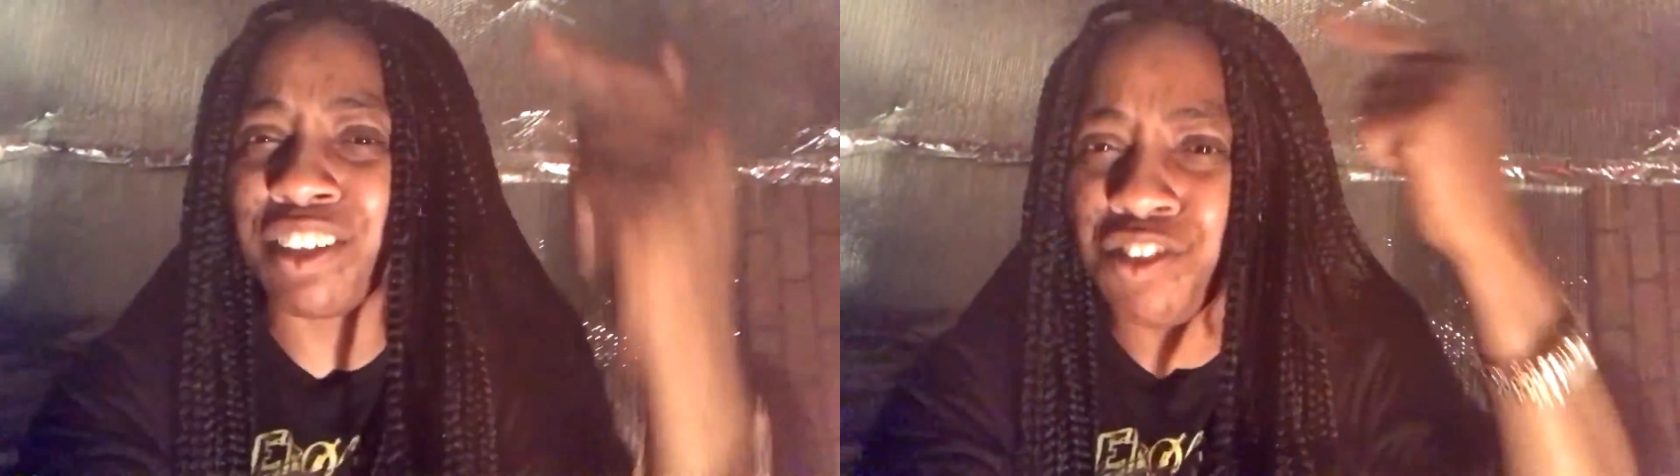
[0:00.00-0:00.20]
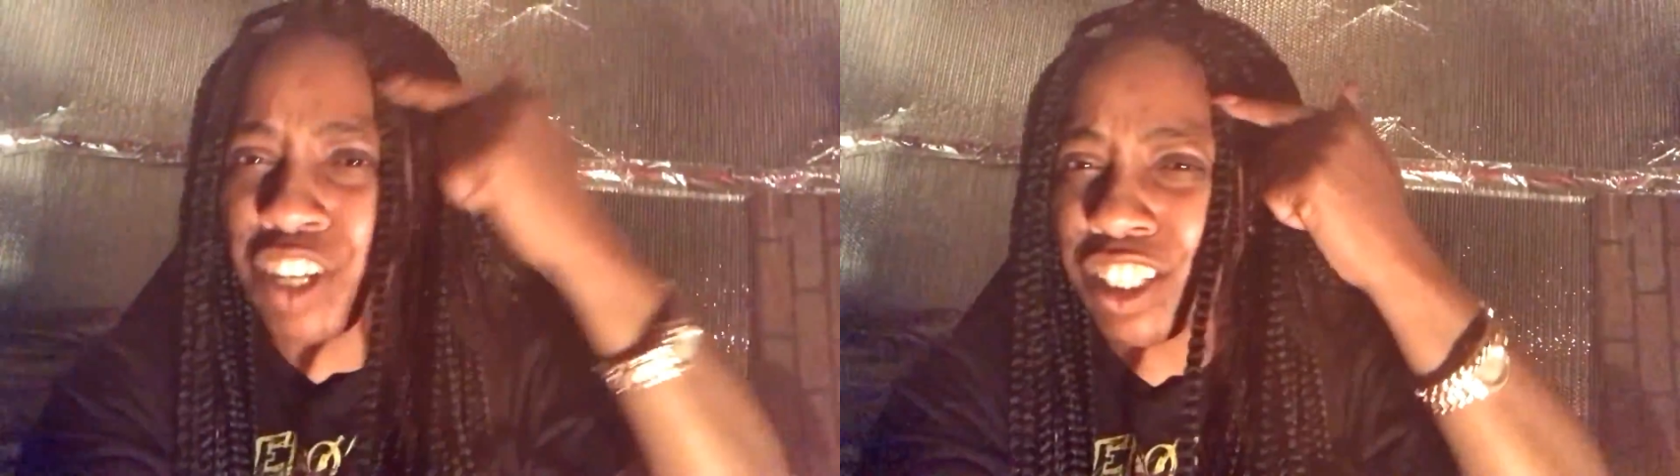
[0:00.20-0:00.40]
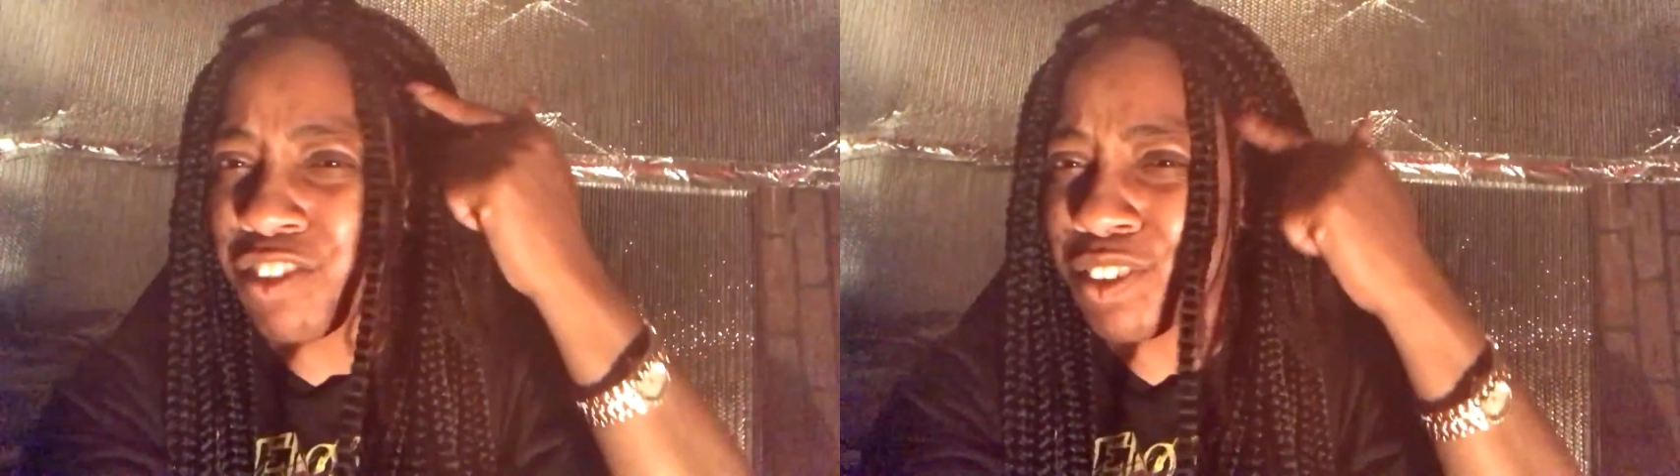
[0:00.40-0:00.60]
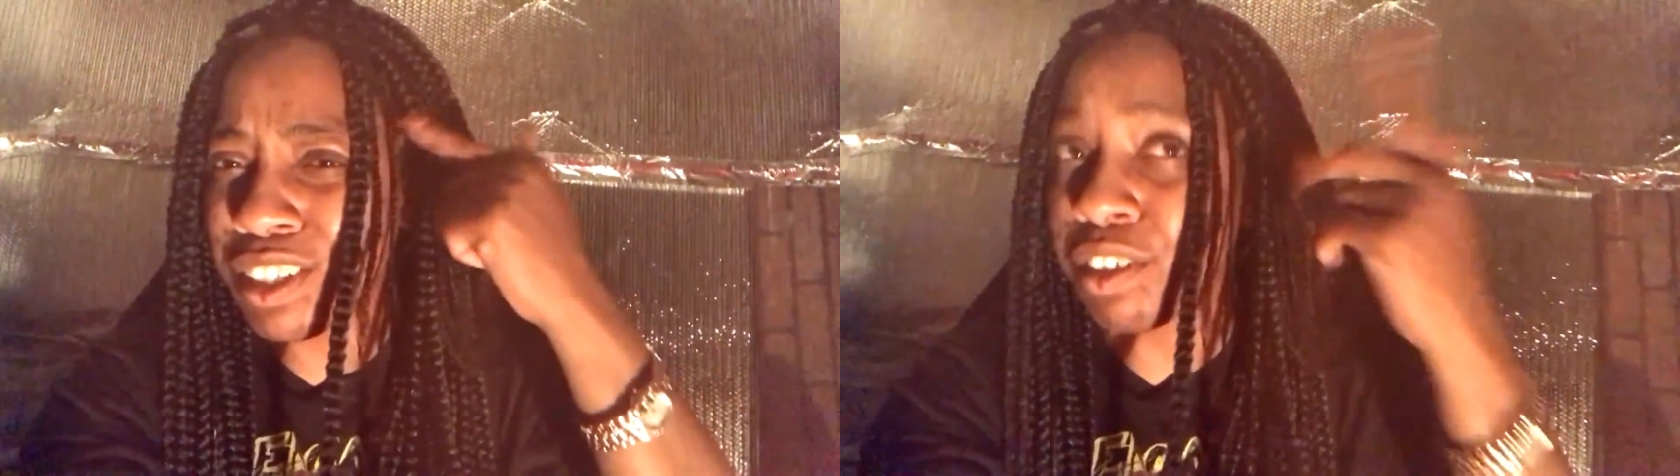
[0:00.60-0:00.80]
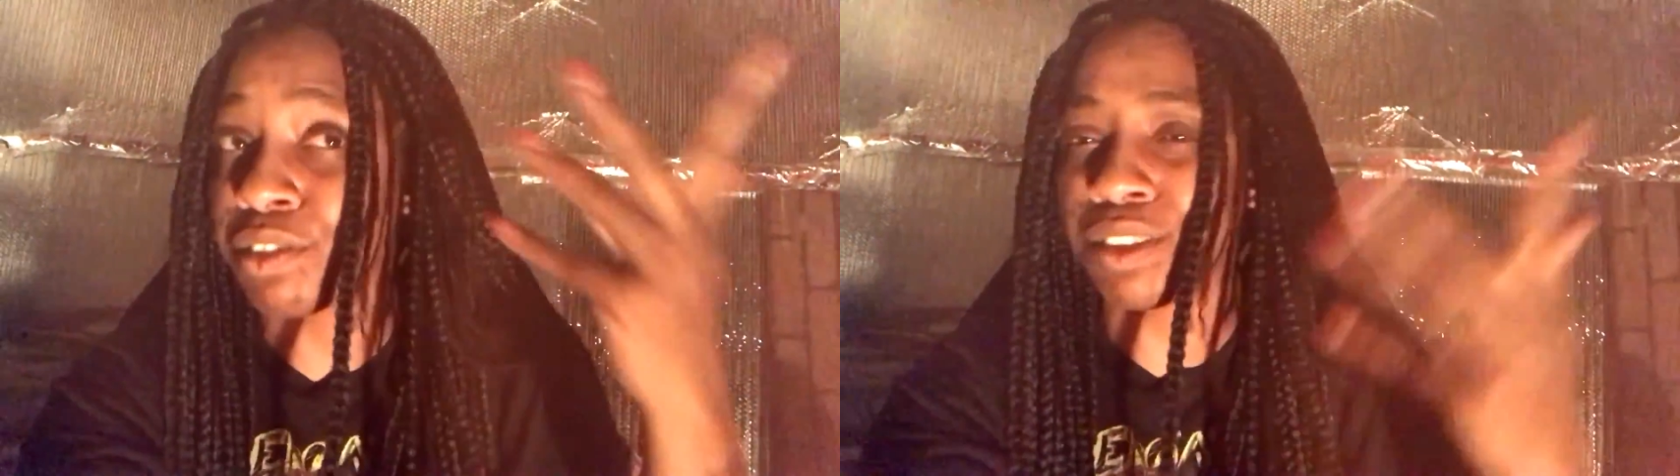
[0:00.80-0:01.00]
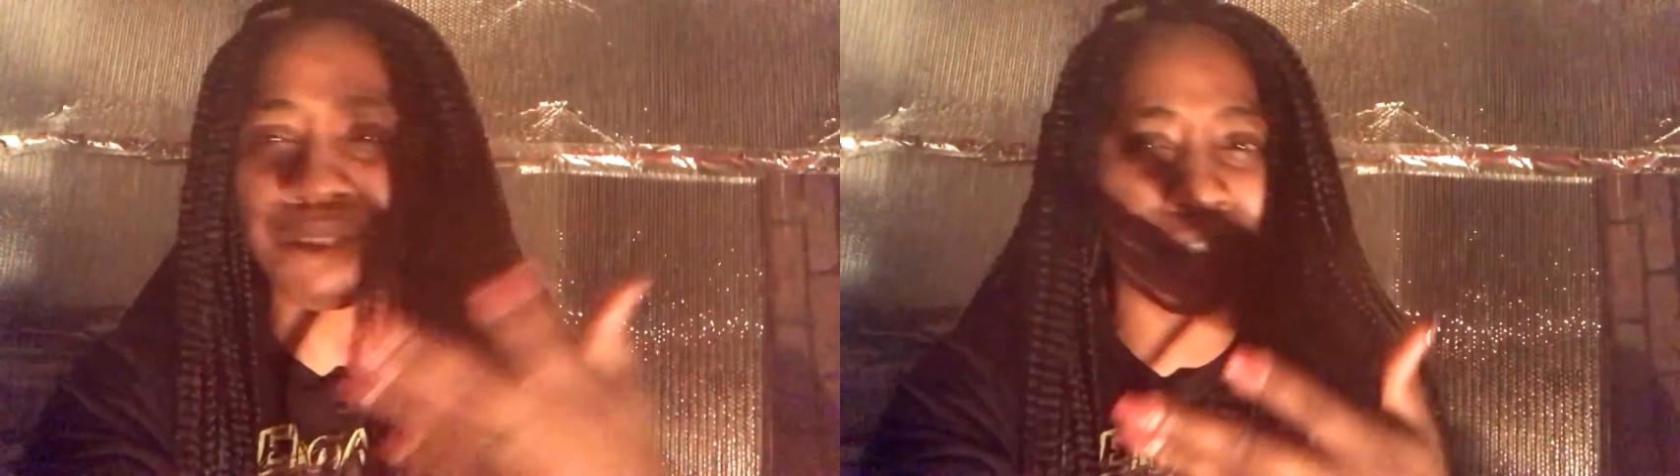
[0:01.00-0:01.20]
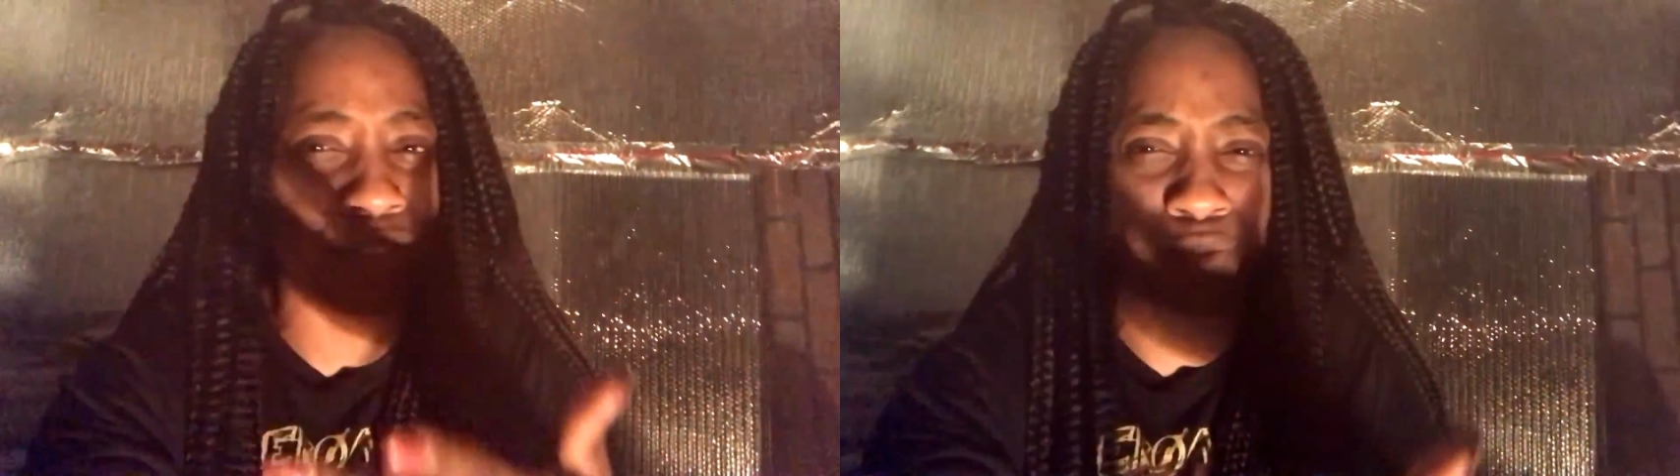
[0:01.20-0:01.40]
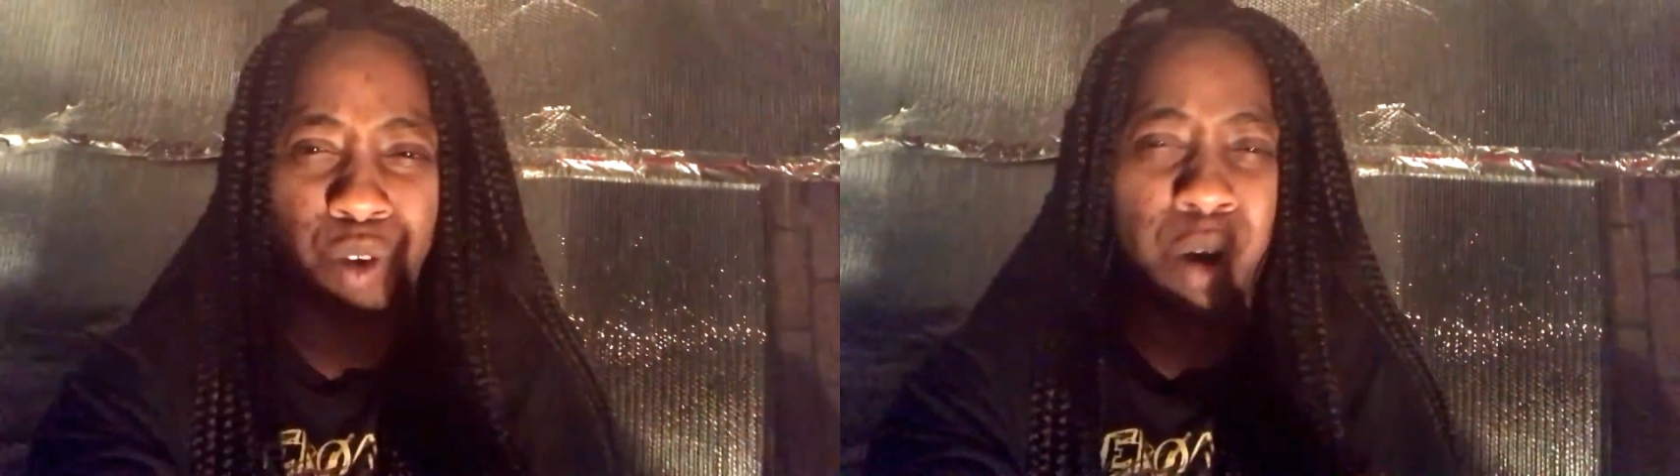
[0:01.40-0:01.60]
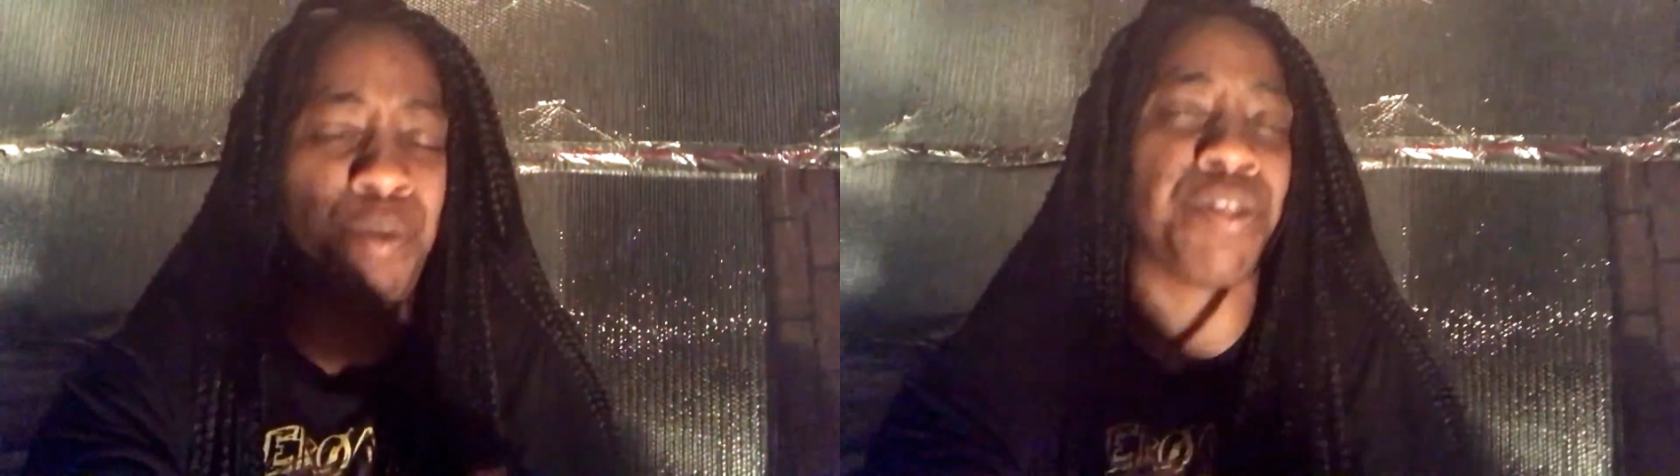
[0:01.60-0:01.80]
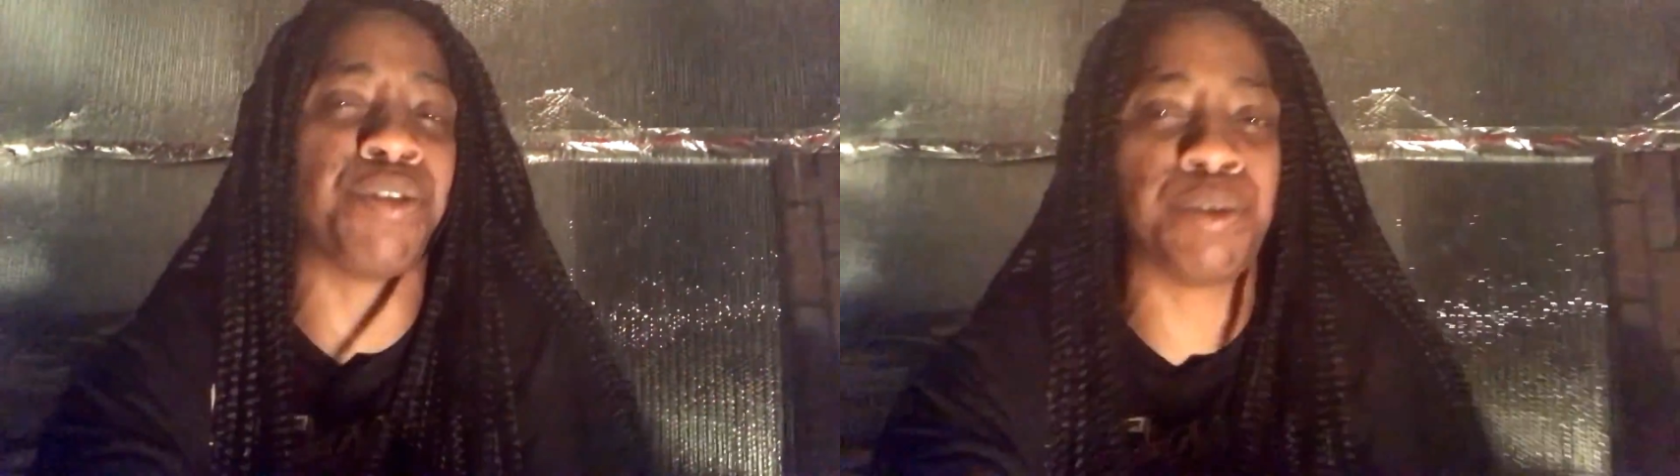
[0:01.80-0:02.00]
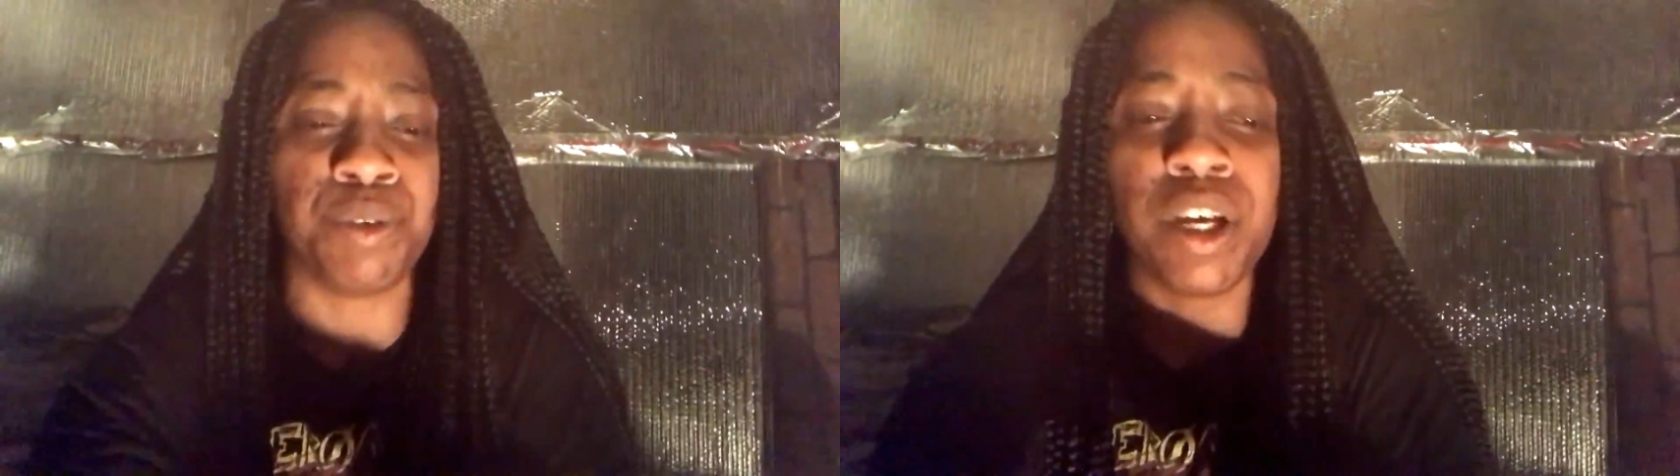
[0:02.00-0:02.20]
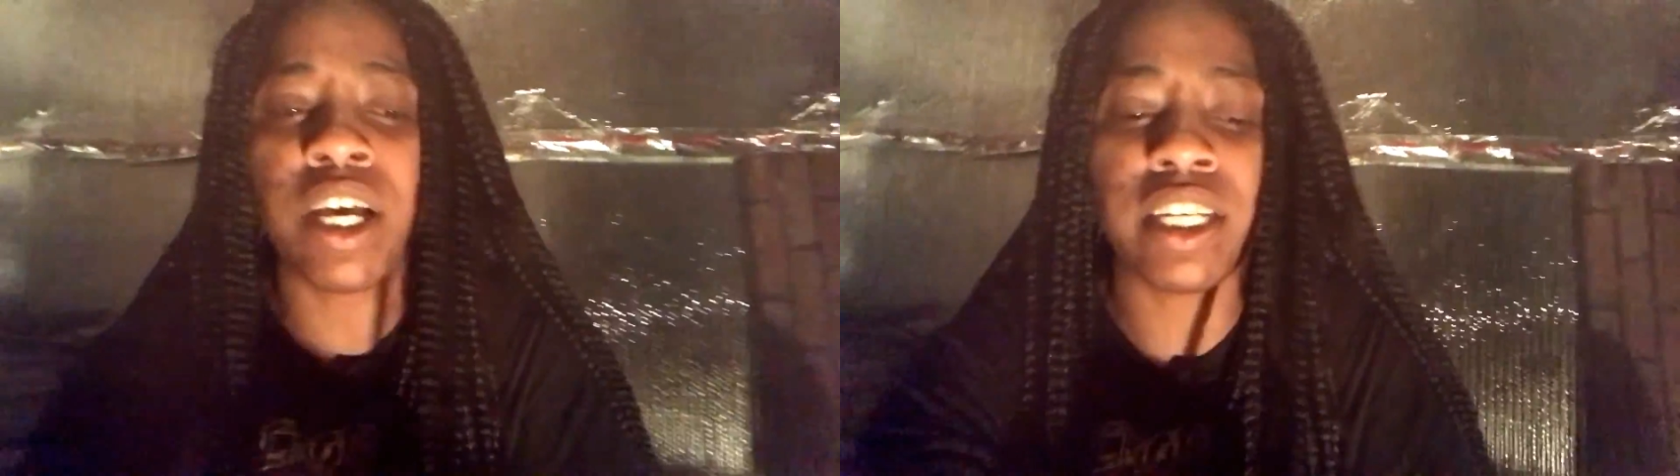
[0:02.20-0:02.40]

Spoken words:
you need to really know something's wrong with you,